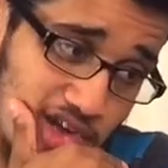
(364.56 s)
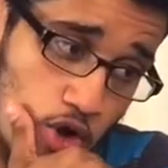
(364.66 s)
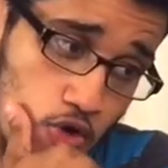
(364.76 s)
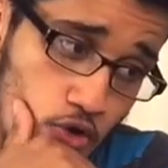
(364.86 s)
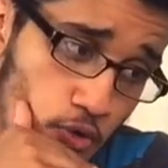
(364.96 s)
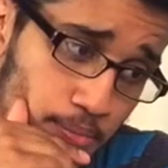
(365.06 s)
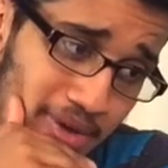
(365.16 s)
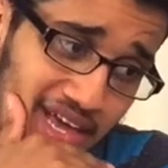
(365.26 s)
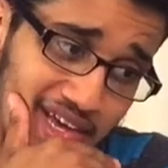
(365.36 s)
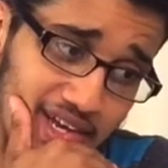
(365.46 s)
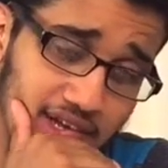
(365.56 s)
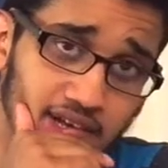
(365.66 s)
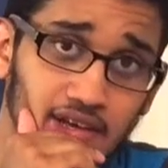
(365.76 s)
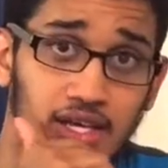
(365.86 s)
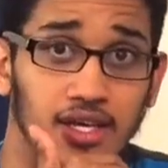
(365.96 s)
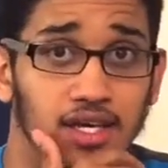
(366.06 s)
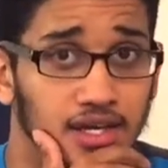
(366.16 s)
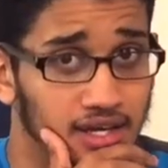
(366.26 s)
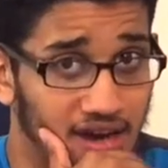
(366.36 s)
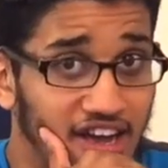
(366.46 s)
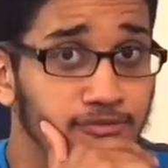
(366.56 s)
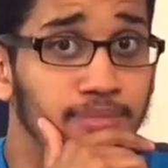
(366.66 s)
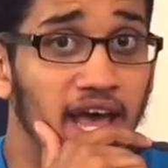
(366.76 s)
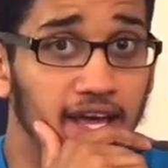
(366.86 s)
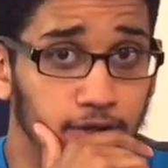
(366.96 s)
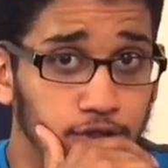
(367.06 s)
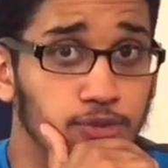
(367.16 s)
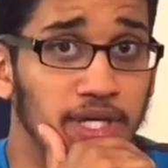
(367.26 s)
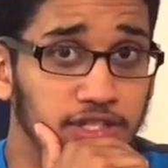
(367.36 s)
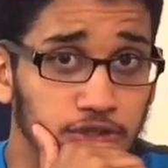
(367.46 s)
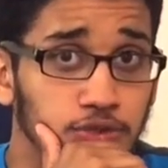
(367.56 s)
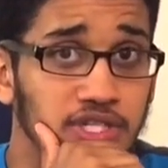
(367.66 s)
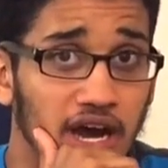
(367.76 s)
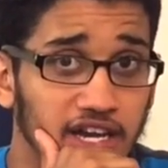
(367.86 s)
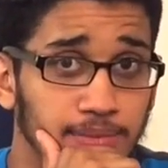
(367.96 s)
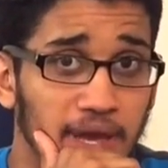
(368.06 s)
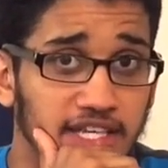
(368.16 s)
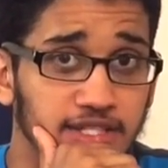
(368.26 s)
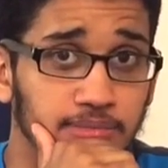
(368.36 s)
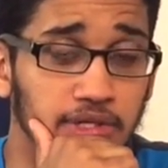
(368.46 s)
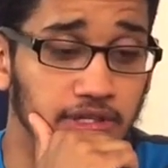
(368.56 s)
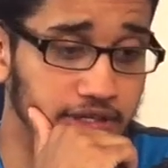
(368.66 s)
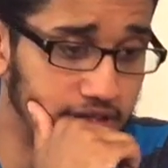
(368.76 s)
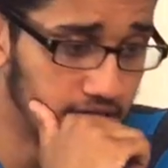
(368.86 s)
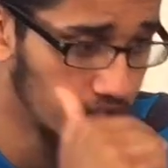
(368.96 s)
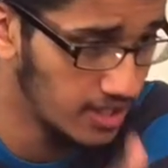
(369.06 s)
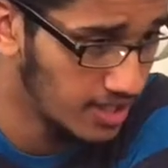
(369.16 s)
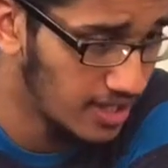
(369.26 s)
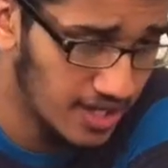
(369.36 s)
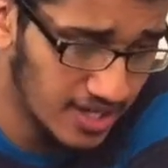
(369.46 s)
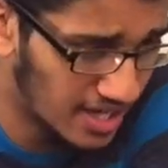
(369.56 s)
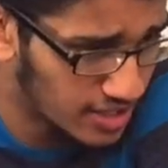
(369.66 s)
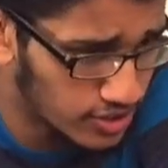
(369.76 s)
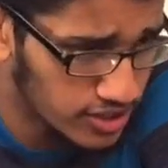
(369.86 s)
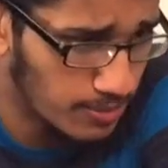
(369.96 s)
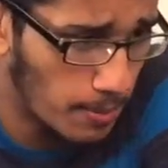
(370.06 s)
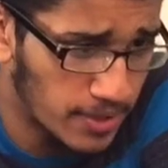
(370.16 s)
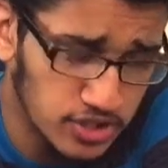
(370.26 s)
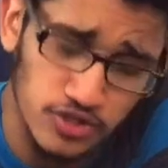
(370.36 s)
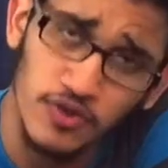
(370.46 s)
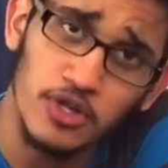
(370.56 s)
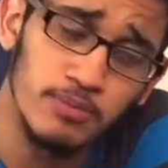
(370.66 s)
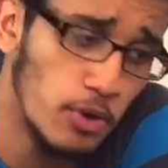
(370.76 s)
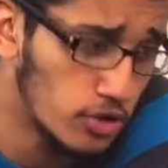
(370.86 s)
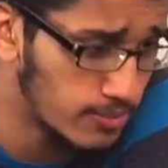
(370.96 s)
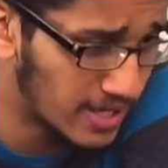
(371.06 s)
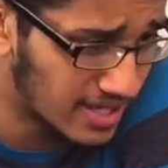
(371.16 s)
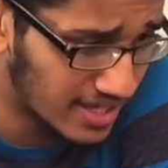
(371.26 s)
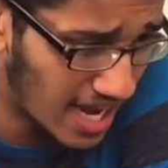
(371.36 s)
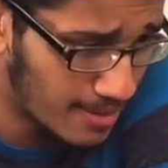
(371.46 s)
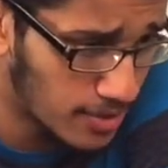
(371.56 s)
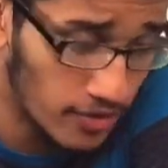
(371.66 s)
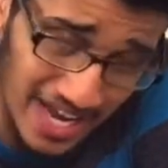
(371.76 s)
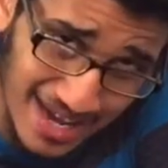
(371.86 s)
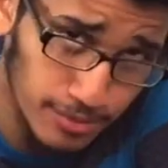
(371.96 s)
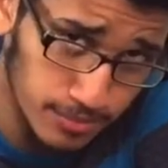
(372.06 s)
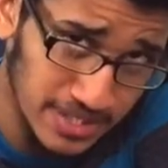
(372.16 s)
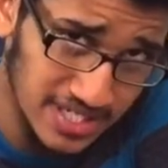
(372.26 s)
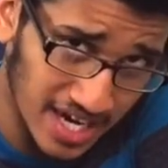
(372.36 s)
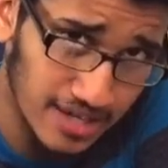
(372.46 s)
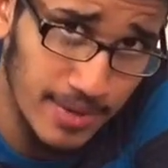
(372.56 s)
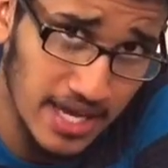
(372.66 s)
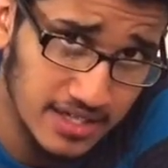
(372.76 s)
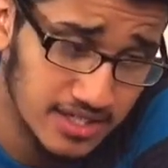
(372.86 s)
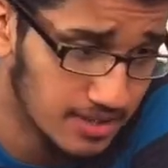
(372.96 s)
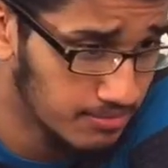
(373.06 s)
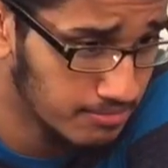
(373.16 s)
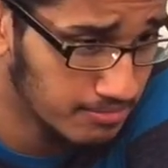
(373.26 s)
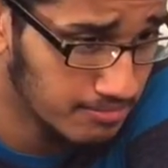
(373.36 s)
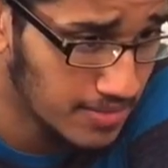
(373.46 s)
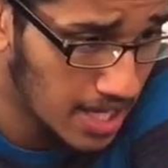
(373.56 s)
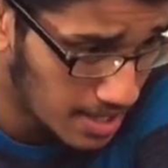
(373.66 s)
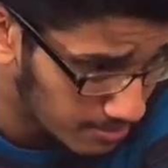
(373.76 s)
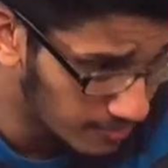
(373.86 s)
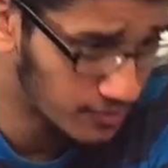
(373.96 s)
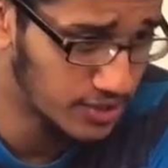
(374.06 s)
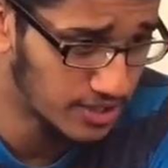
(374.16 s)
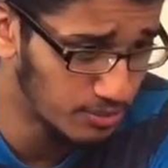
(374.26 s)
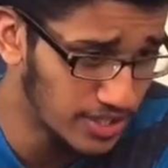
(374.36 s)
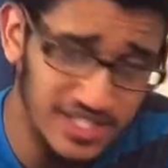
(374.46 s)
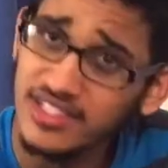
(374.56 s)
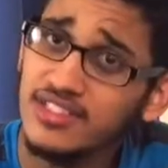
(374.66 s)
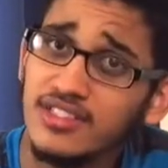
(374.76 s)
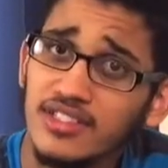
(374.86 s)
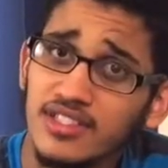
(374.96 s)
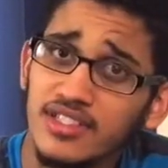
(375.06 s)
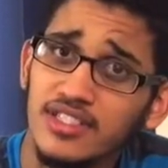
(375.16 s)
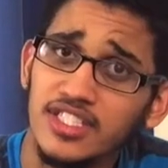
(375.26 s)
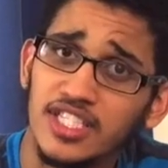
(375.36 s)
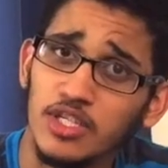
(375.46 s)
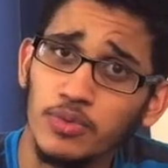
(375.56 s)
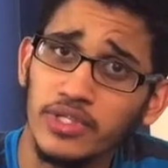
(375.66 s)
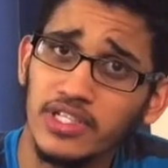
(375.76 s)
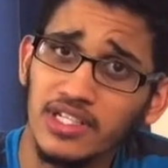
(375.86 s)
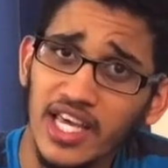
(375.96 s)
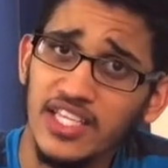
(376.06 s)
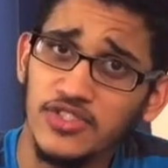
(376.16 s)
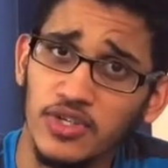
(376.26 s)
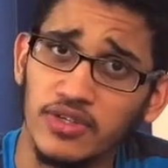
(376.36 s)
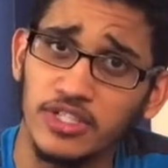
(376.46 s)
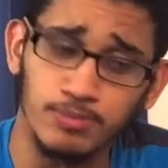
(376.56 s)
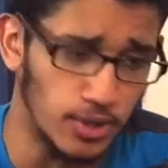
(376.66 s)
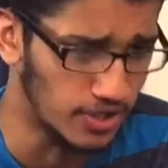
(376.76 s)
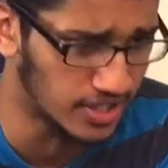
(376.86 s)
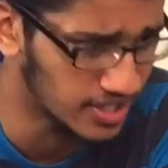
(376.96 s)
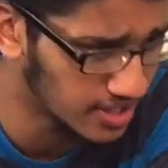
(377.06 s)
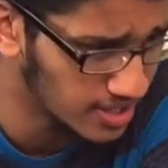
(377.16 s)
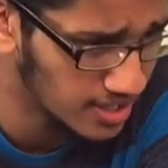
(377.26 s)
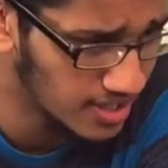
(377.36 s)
Oh man. I have bad news about the new Dynamax ability. I just looked up a picture of all the Pokemon in the game that are able to be Dynamaxed. But for some reason, Nintendo were a little lazy on this part.